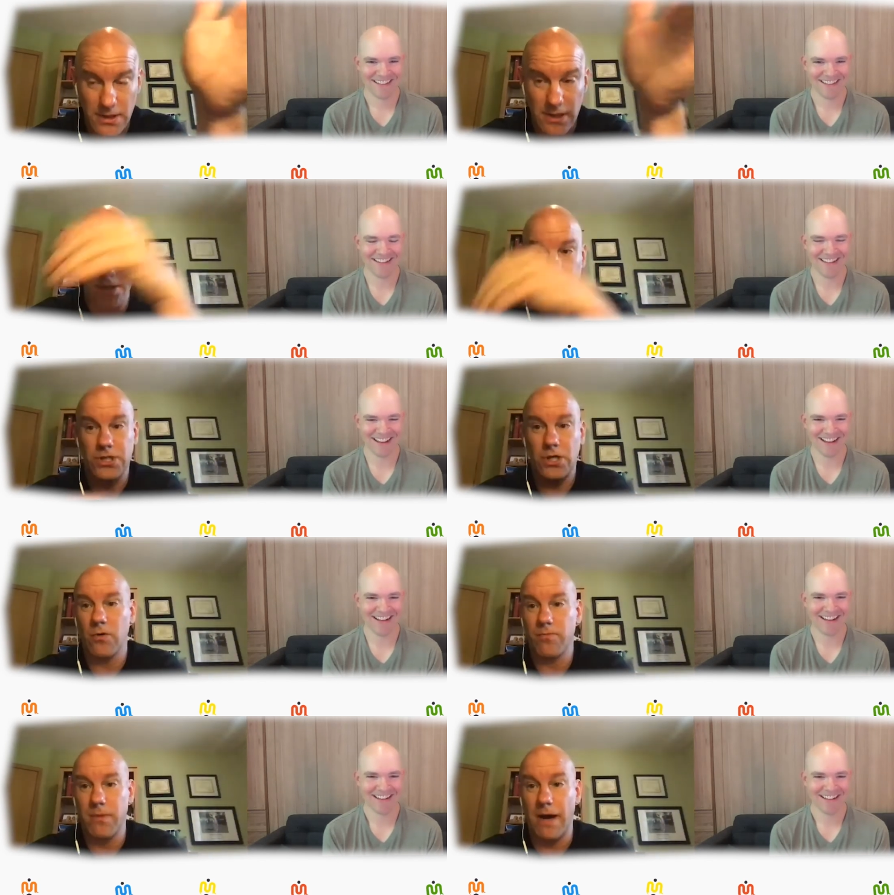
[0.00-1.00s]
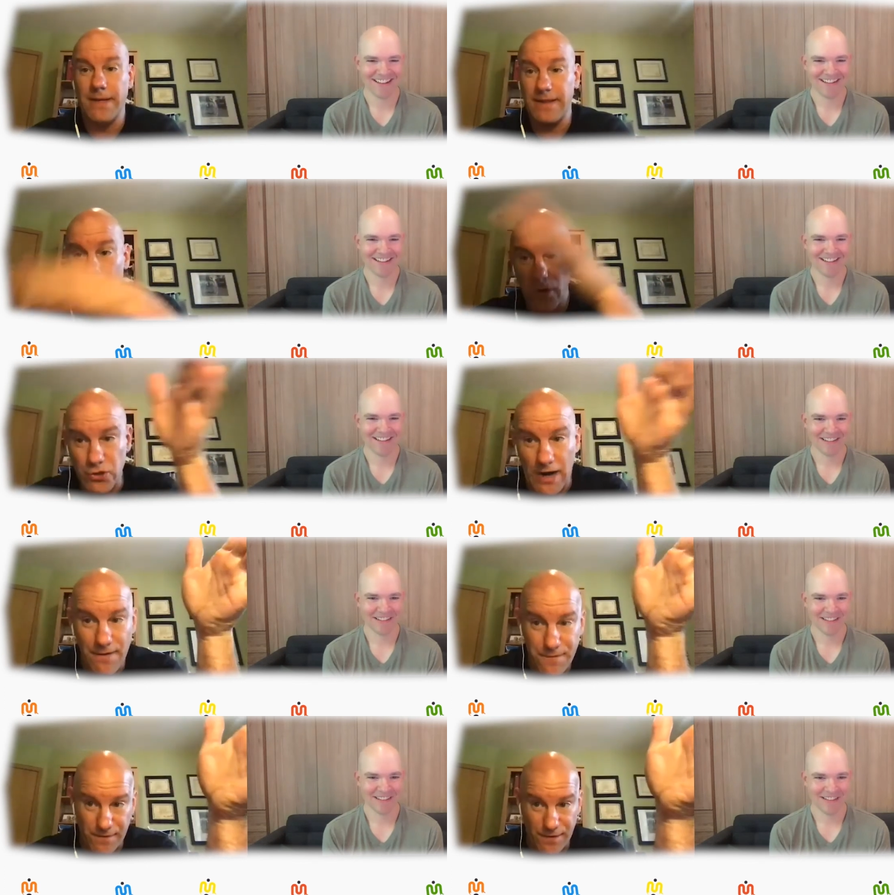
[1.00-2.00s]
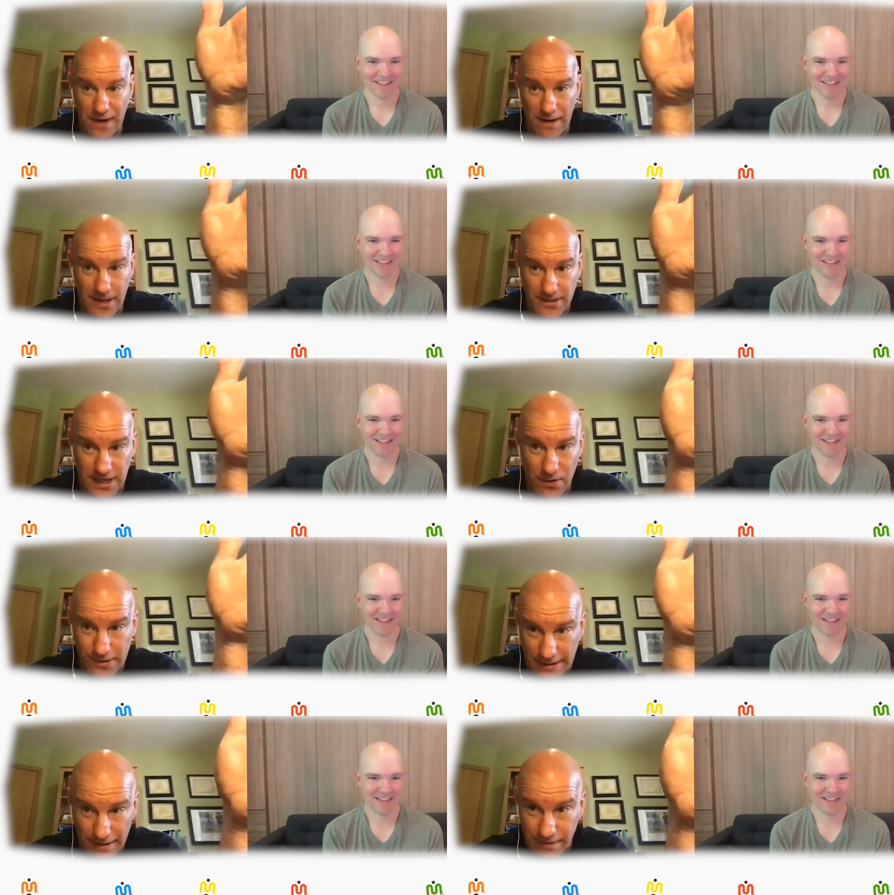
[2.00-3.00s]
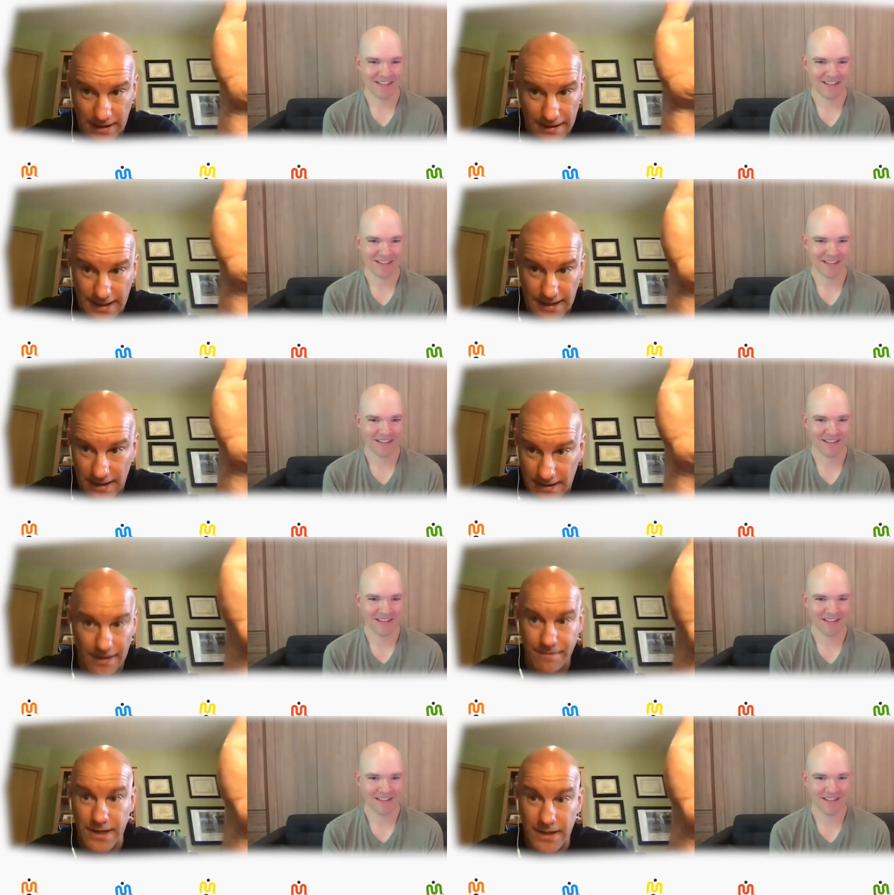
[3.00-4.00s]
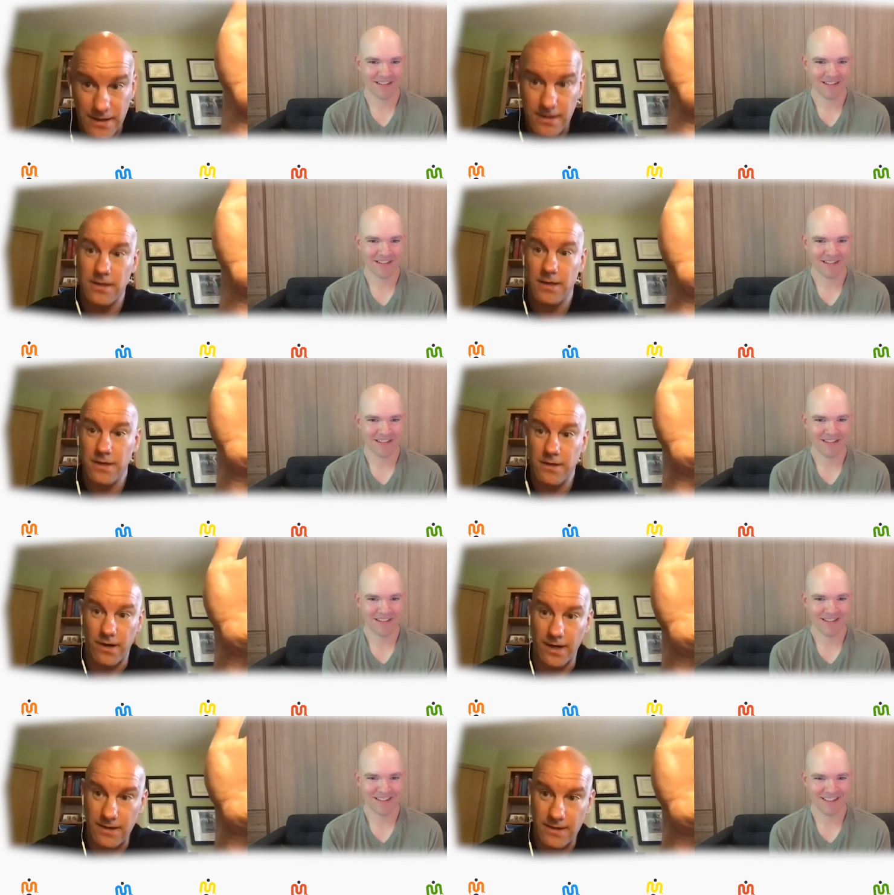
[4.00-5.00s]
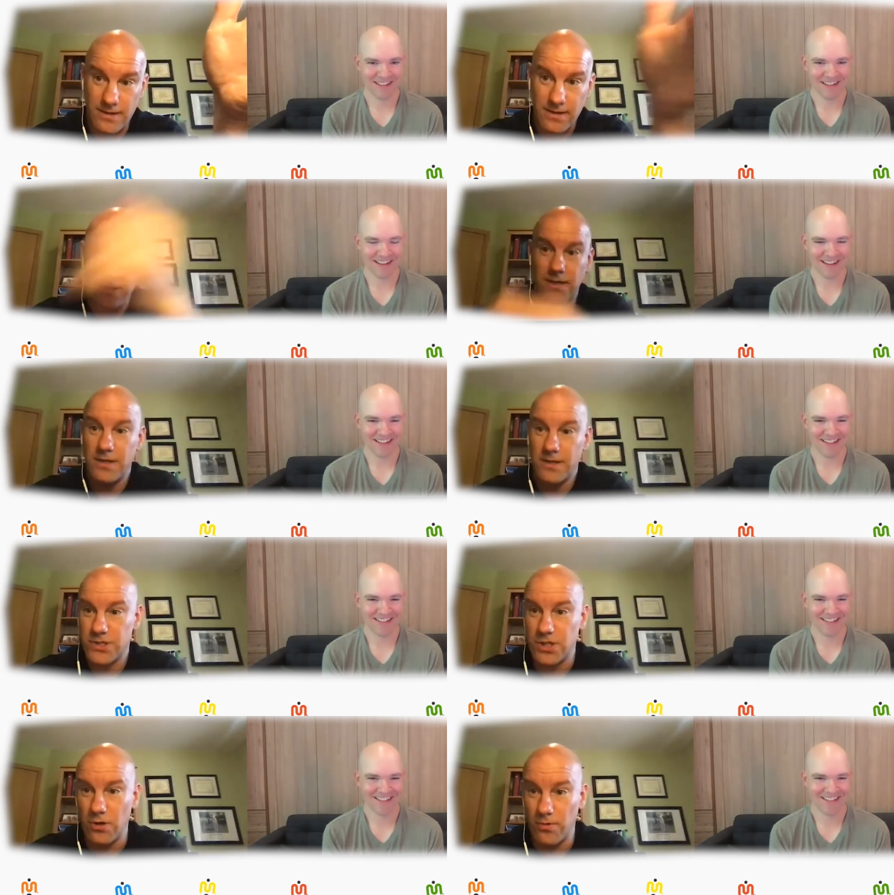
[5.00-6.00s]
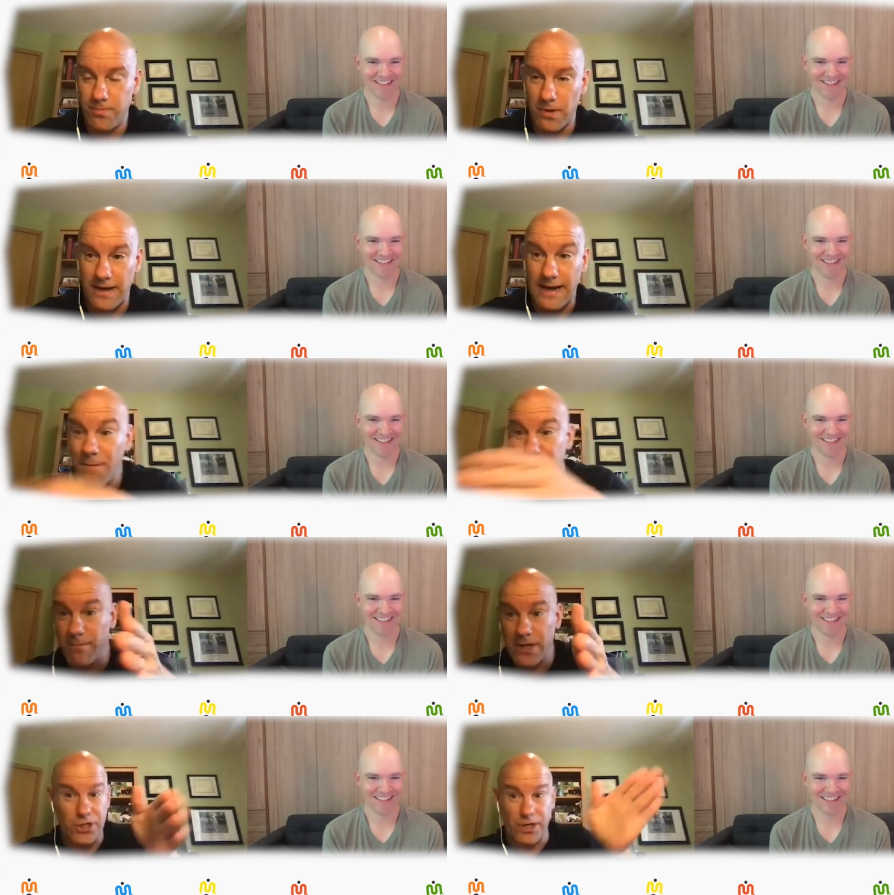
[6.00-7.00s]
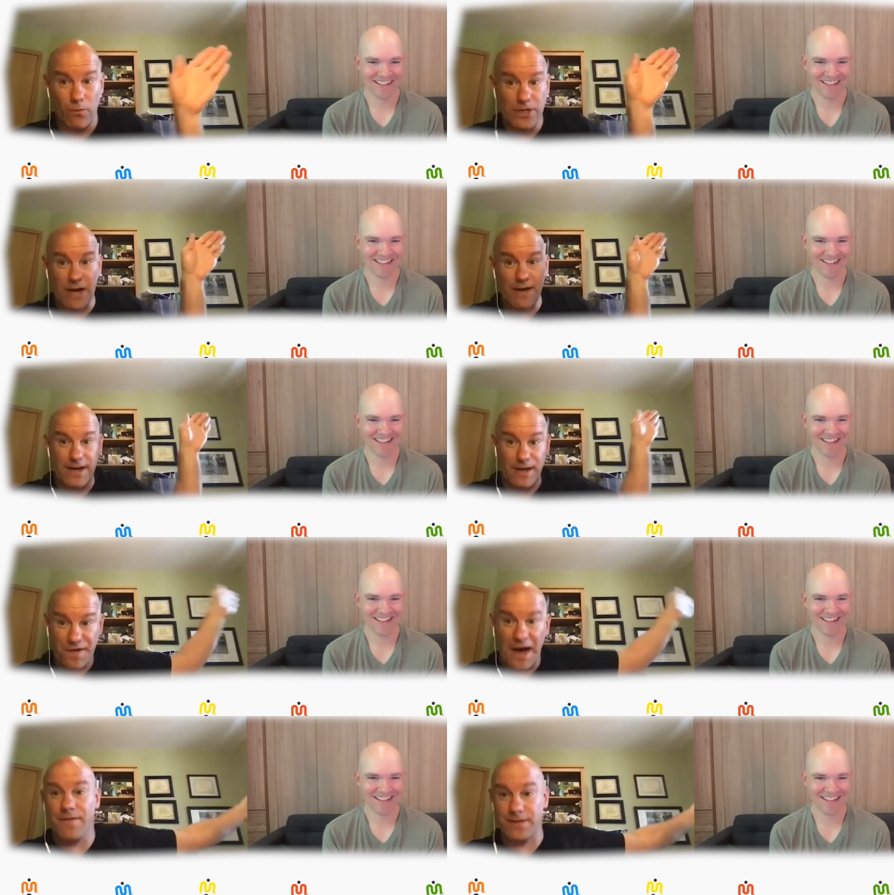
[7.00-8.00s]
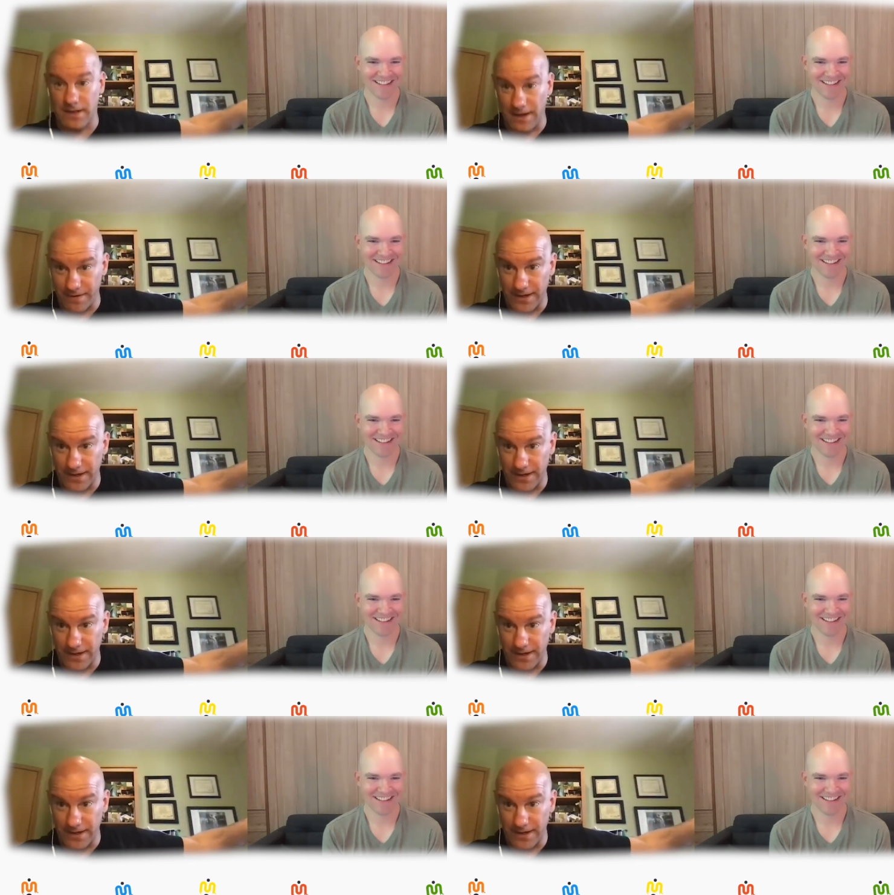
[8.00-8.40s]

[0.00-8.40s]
Speaker 1: Yeah. So I mean, they will drive 55 miles an hour in the left lane and not get out of the left lane, right? Yeah. So uh, and I'm from Michigan. We drive 85 in the left lane.